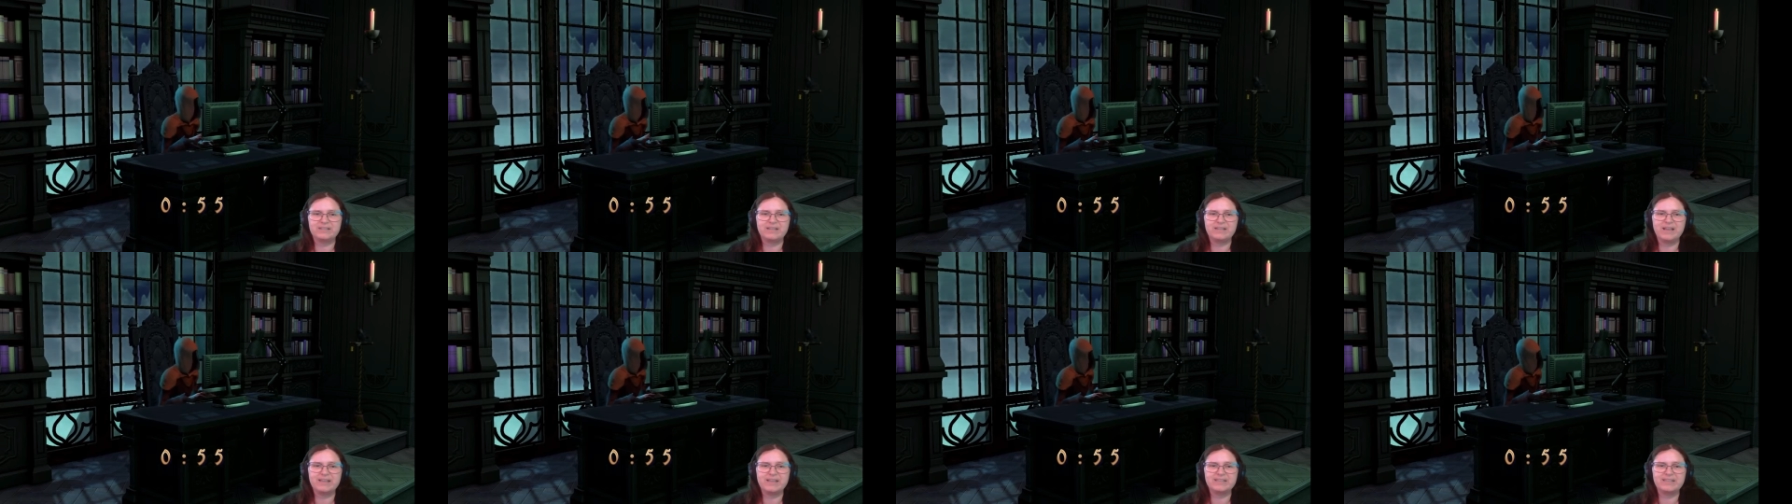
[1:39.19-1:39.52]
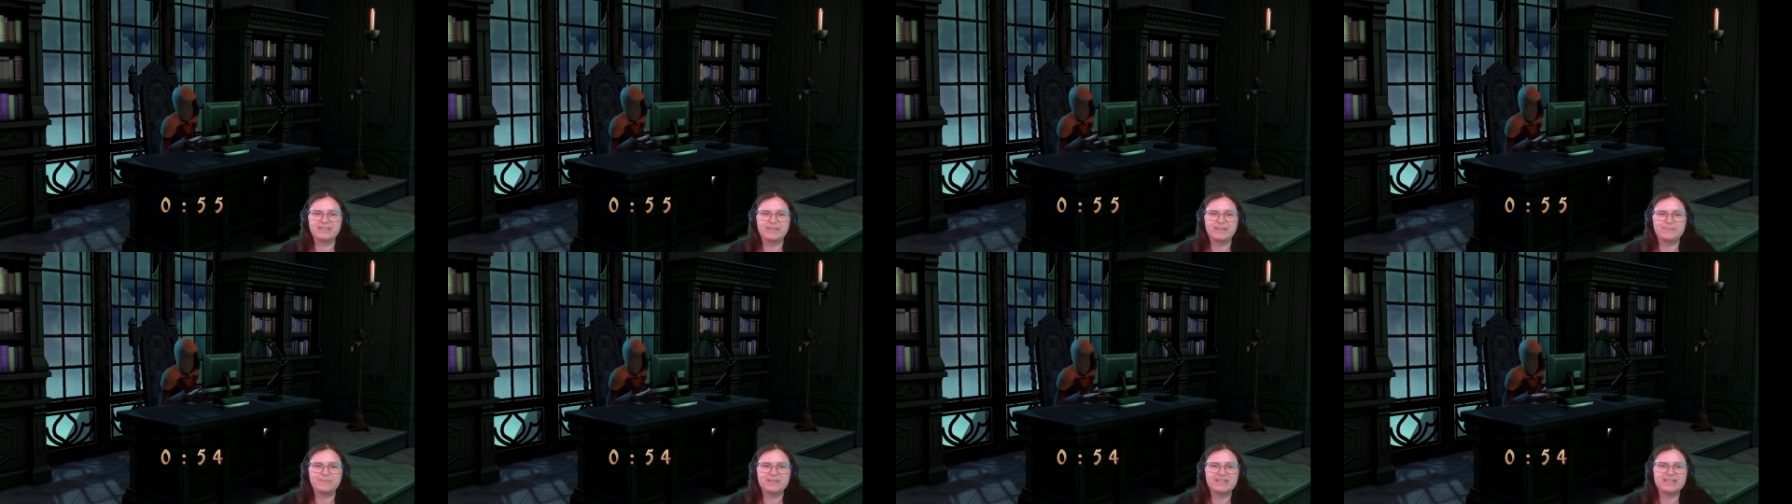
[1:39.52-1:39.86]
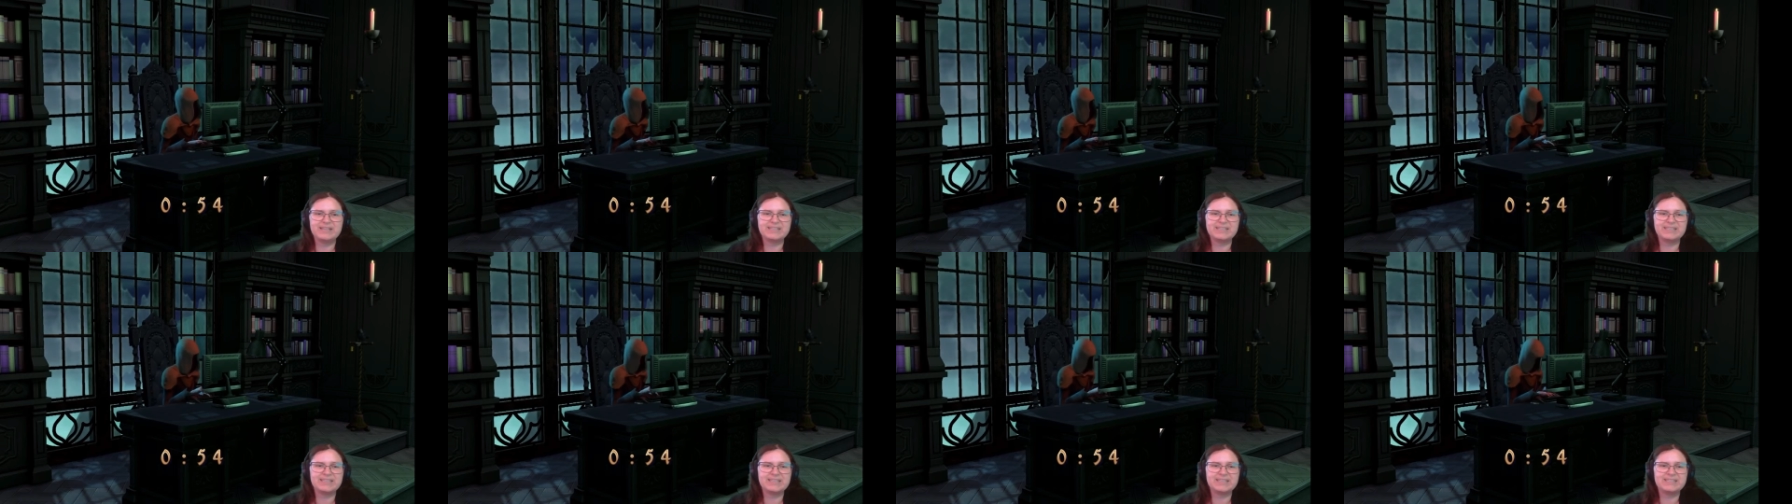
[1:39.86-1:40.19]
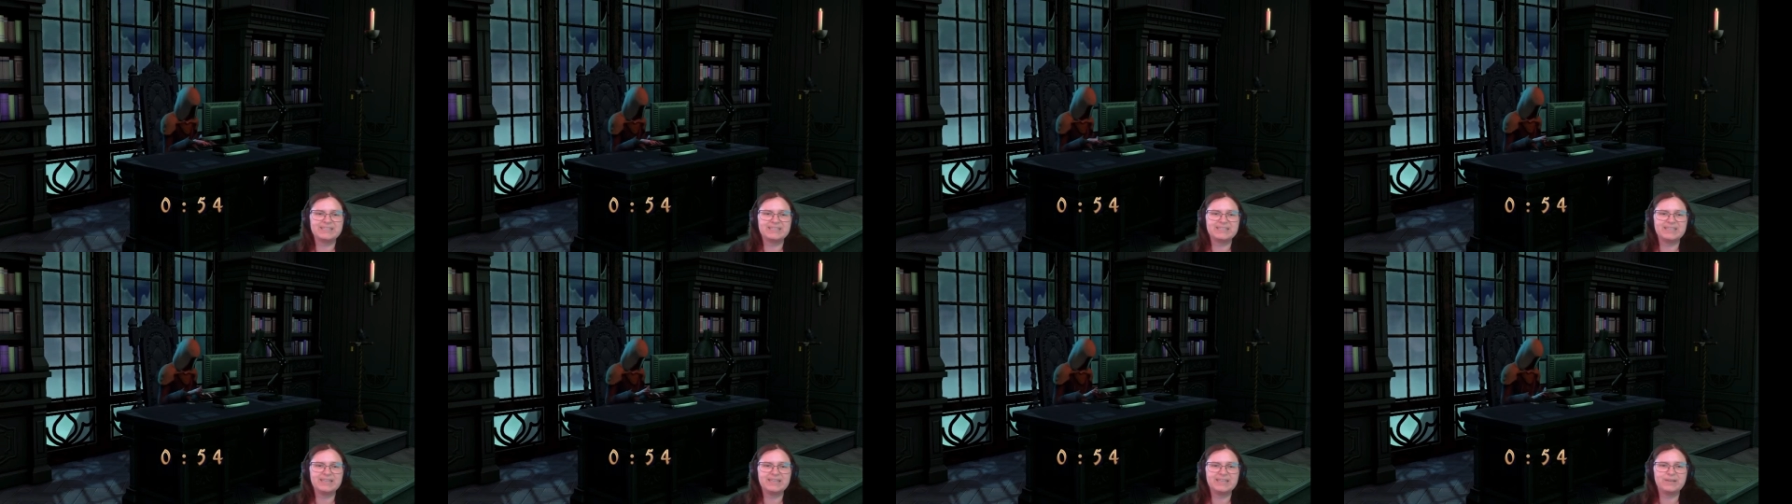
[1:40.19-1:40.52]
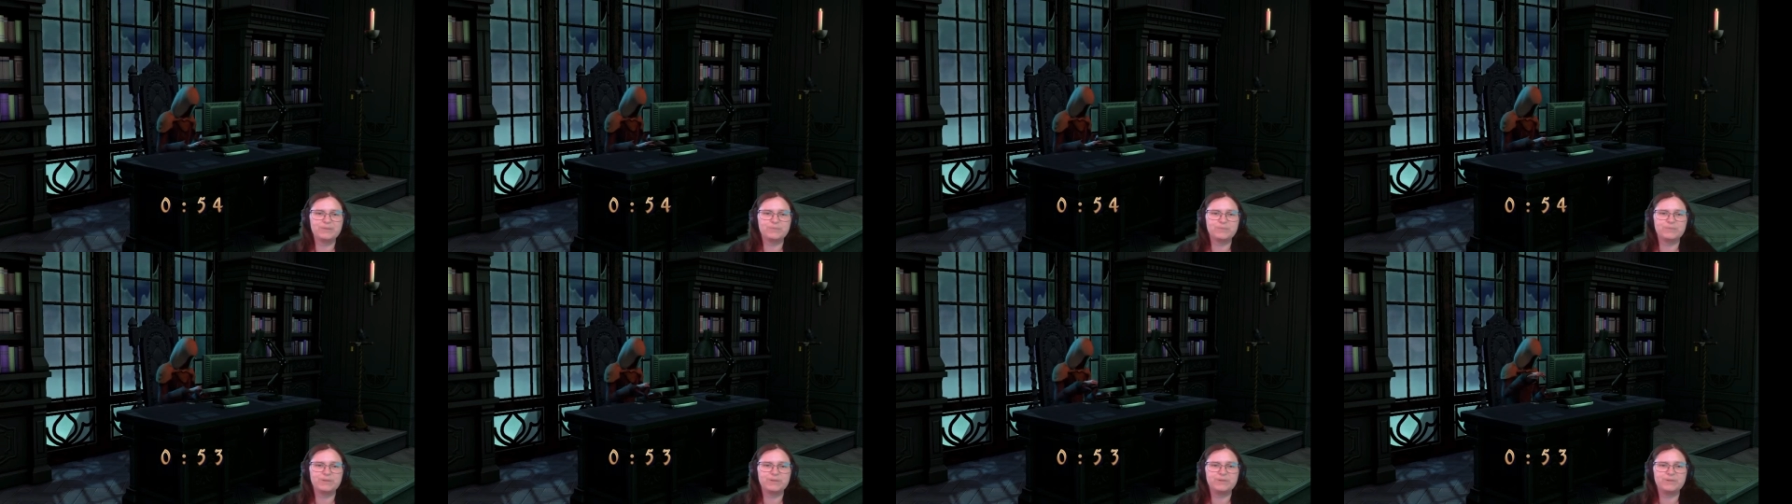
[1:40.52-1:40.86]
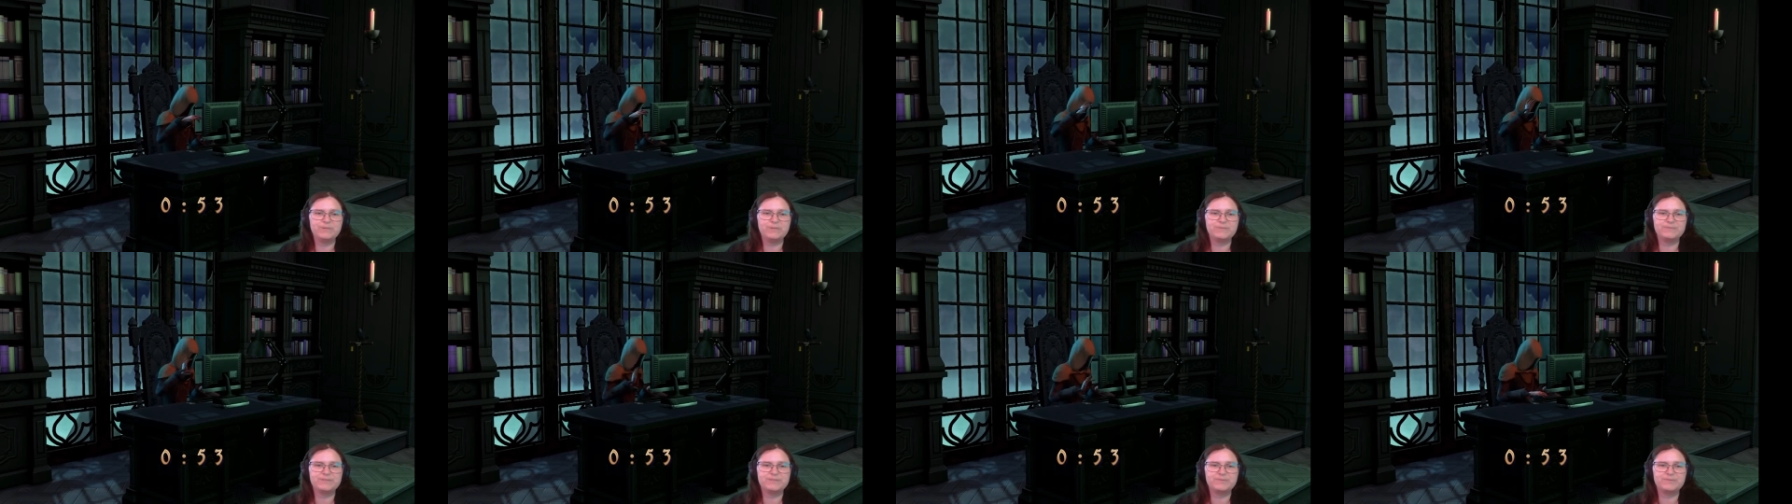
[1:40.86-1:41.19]
I, I mean, I can see a
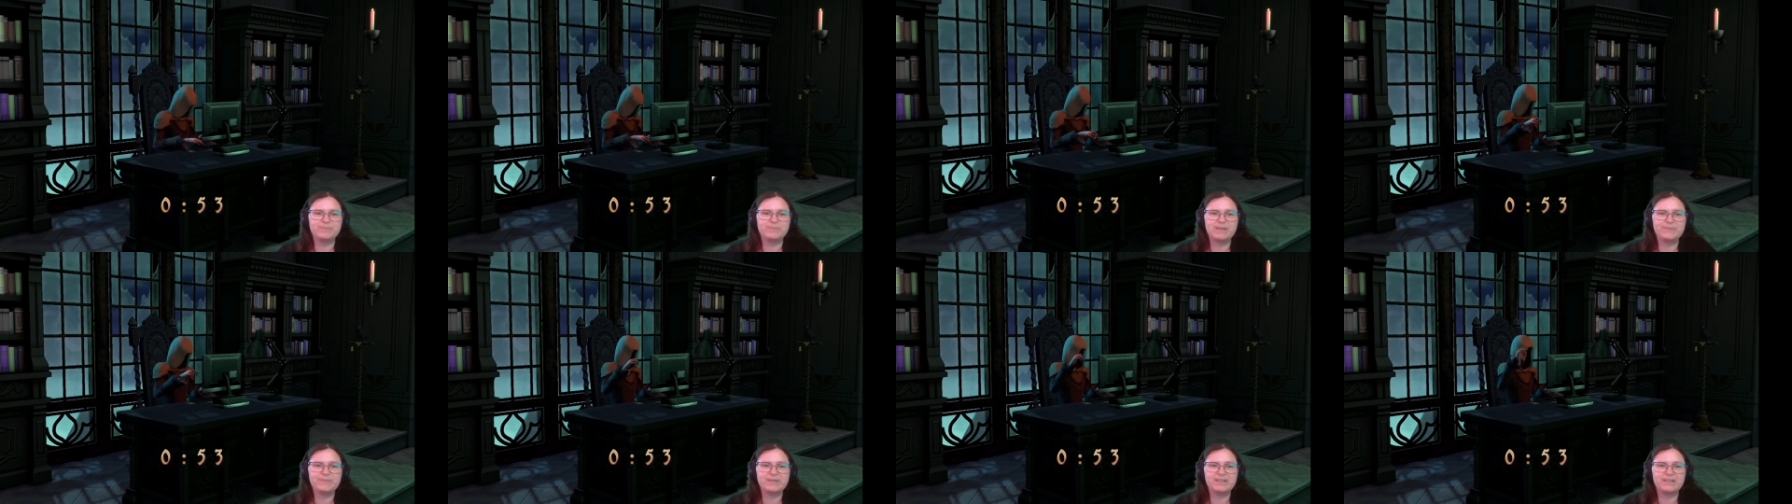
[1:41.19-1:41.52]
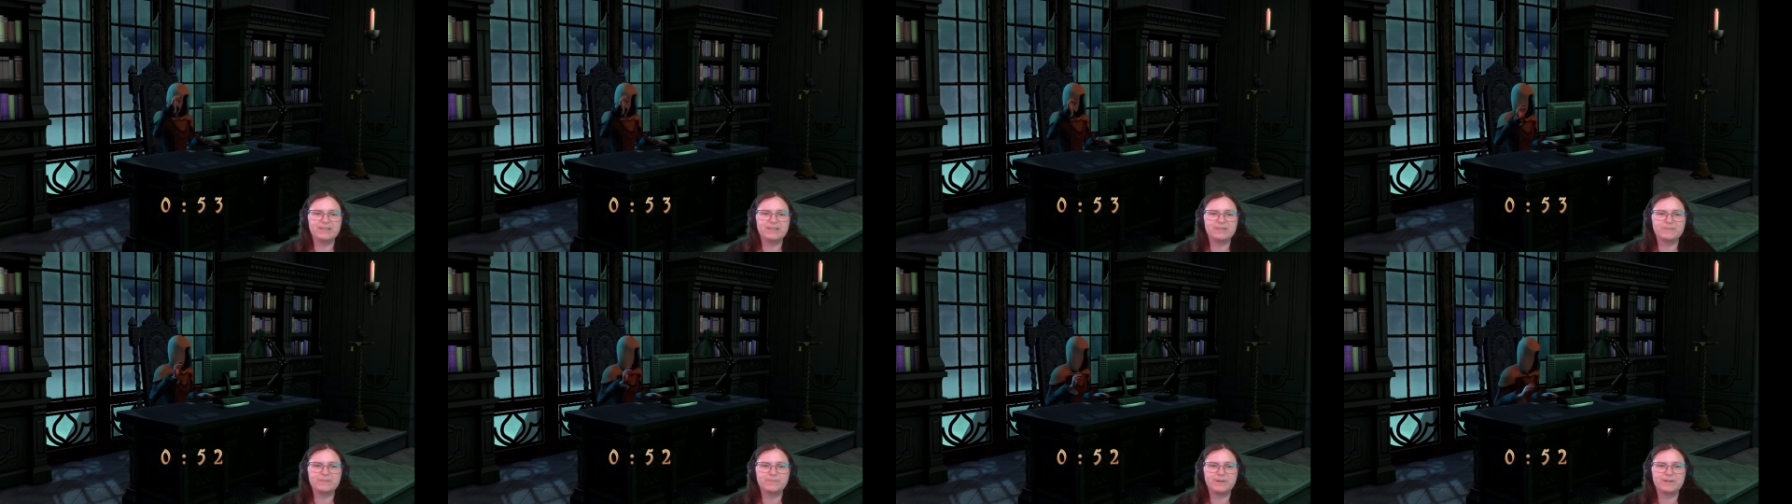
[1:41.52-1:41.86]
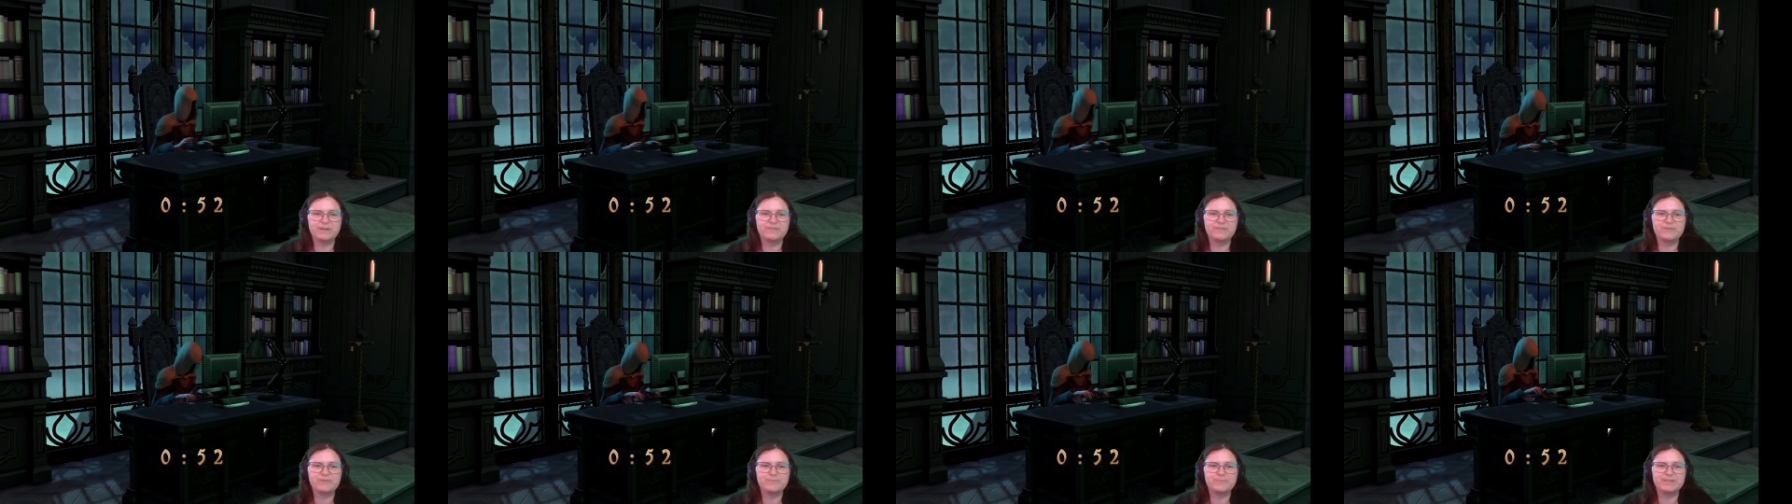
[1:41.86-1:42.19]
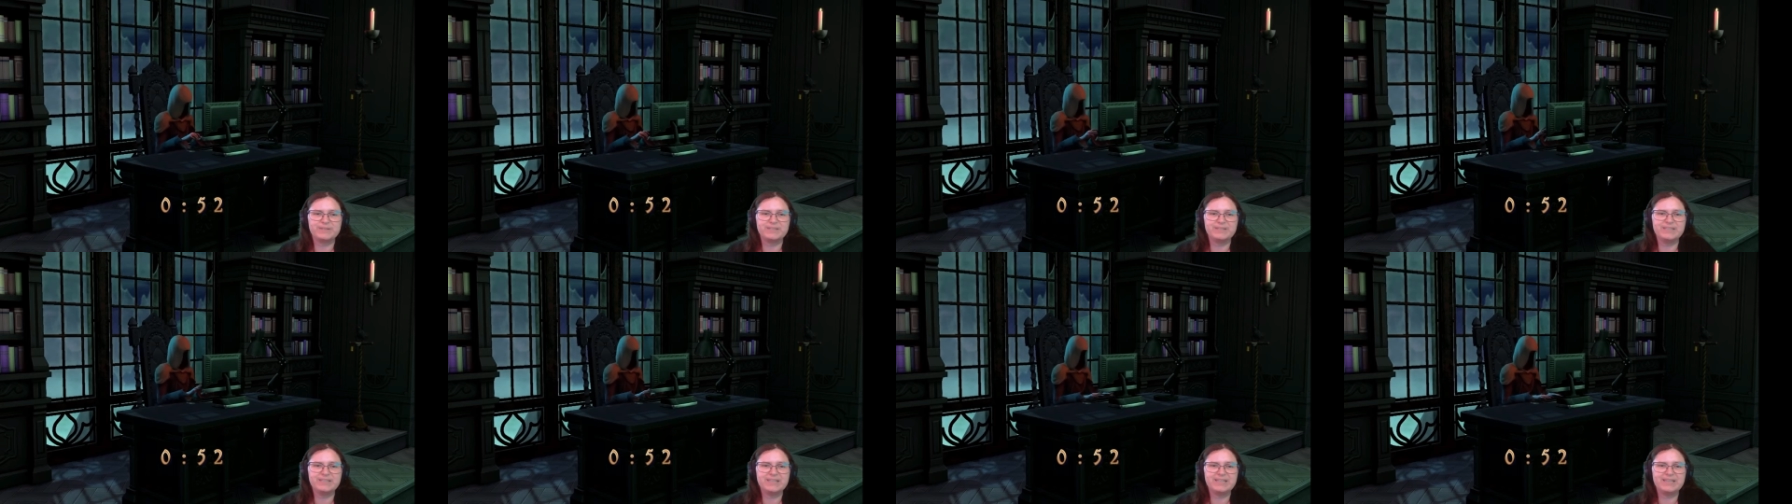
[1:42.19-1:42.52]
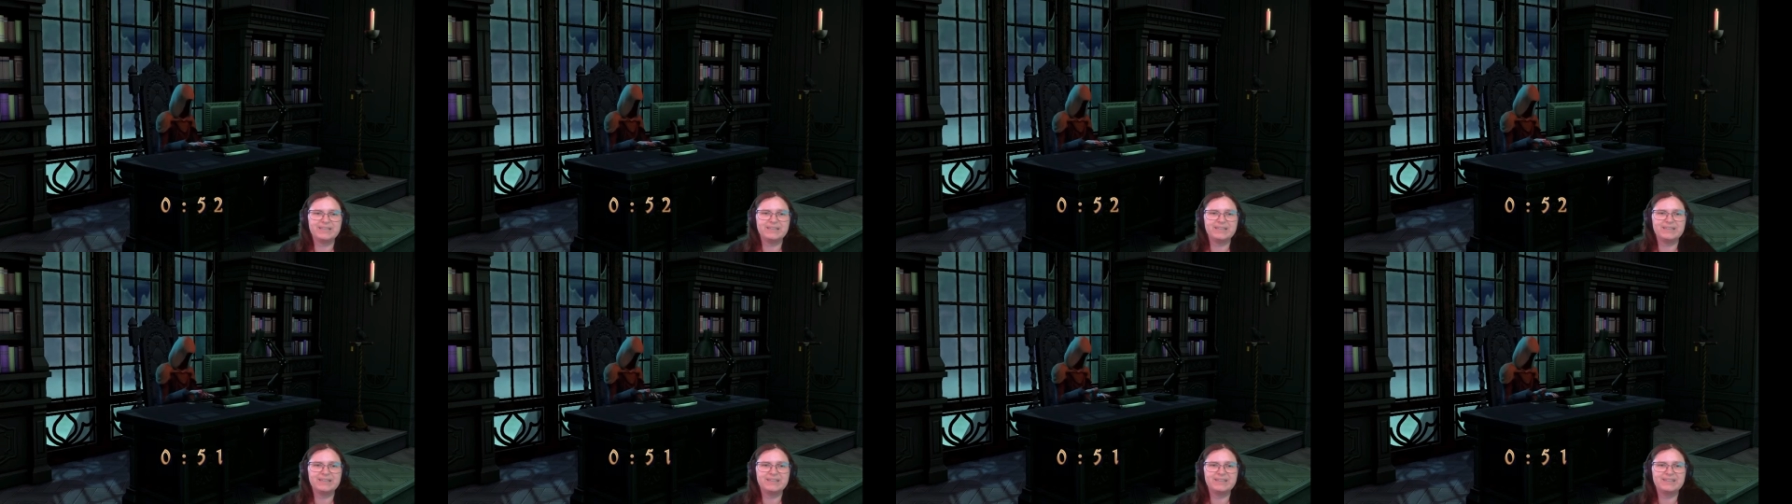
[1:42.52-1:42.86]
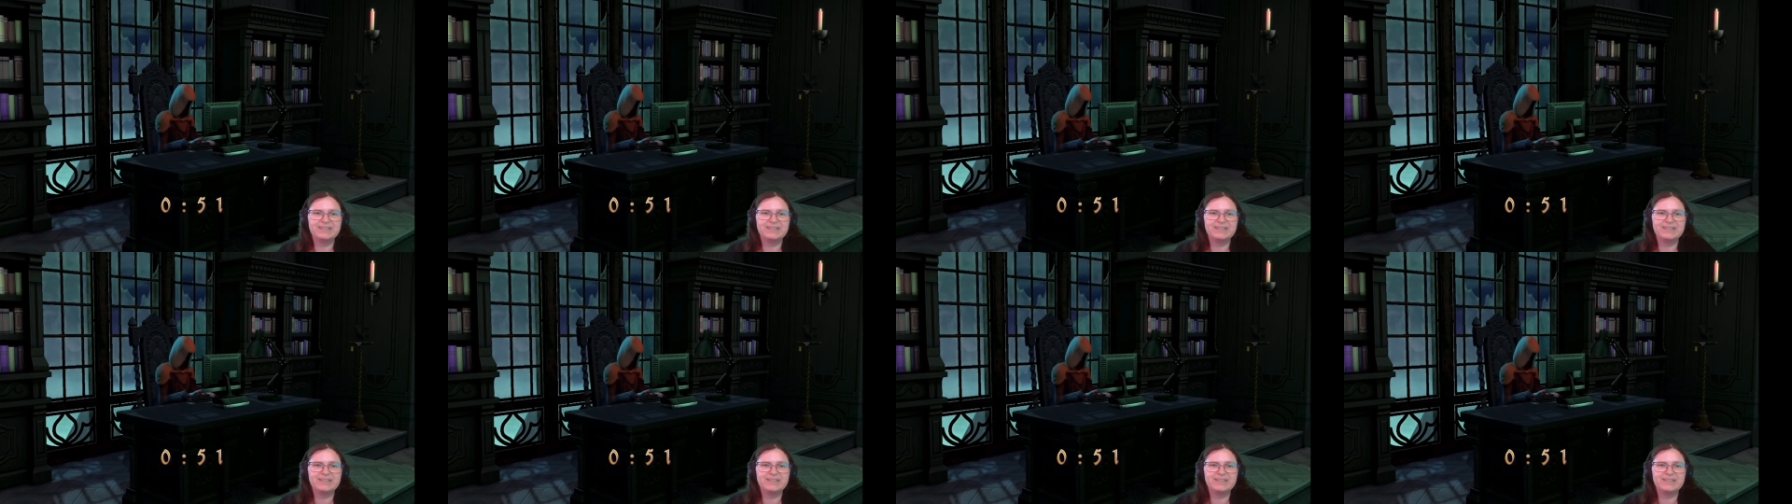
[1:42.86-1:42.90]
roof of maybe another part of a building,